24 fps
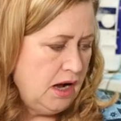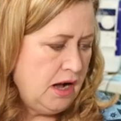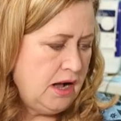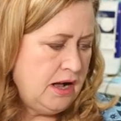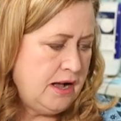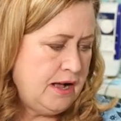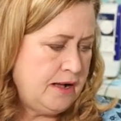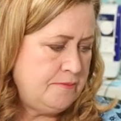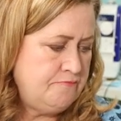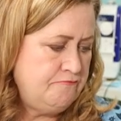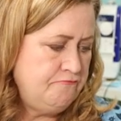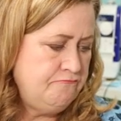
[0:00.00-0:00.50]

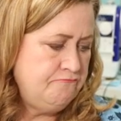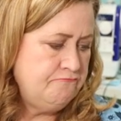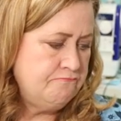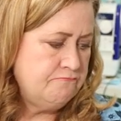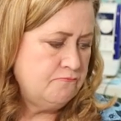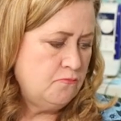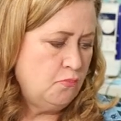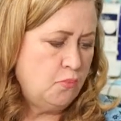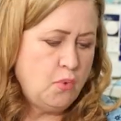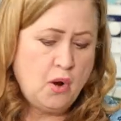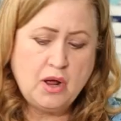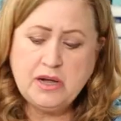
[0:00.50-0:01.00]

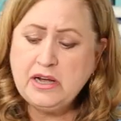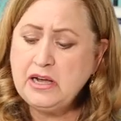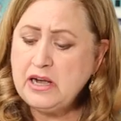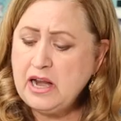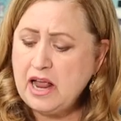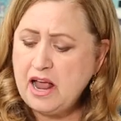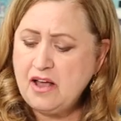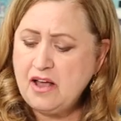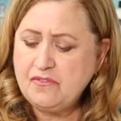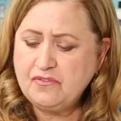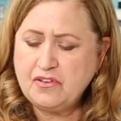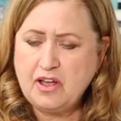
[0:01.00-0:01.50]

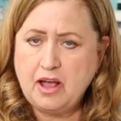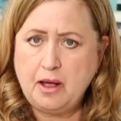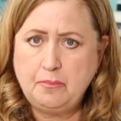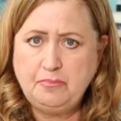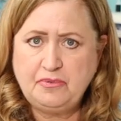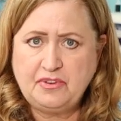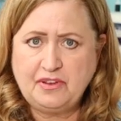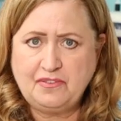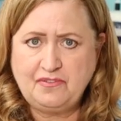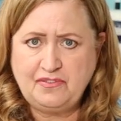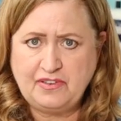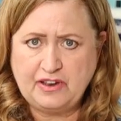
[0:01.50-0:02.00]
1.5
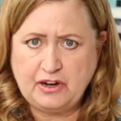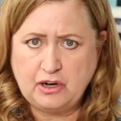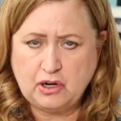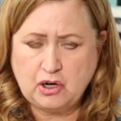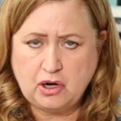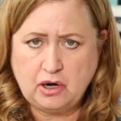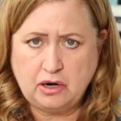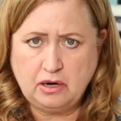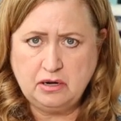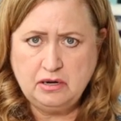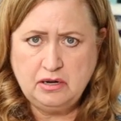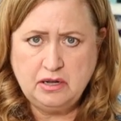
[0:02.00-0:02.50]
cups of
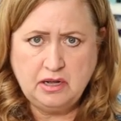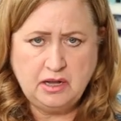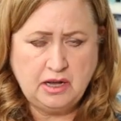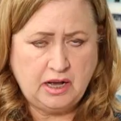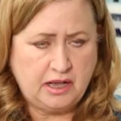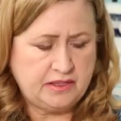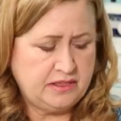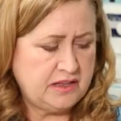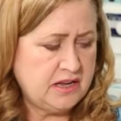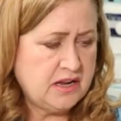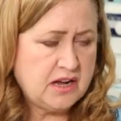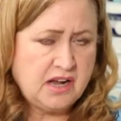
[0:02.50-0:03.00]
vinegar. I
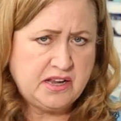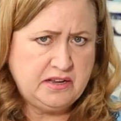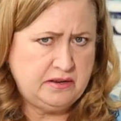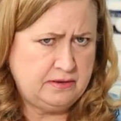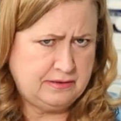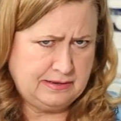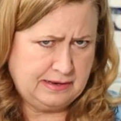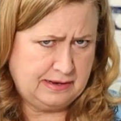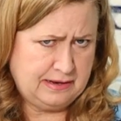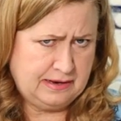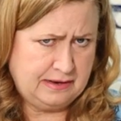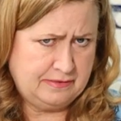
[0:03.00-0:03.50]
think I
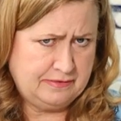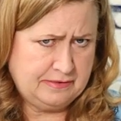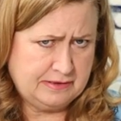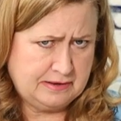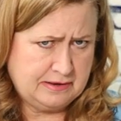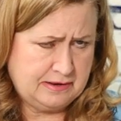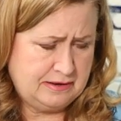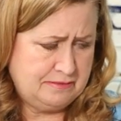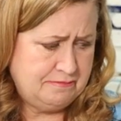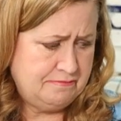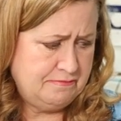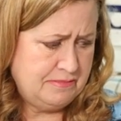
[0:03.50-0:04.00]
use a half a
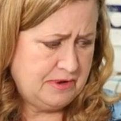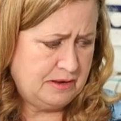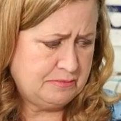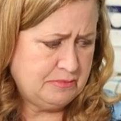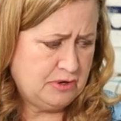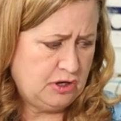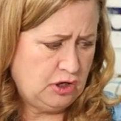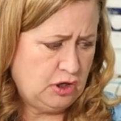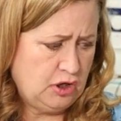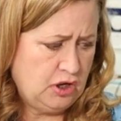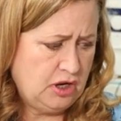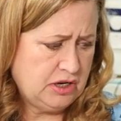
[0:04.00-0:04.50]
cup. I'm
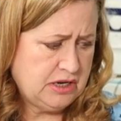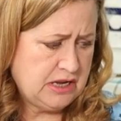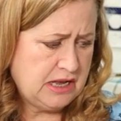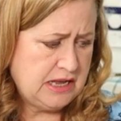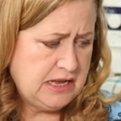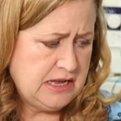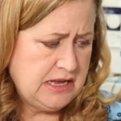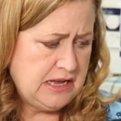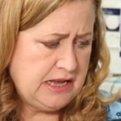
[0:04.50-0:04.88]
going to look.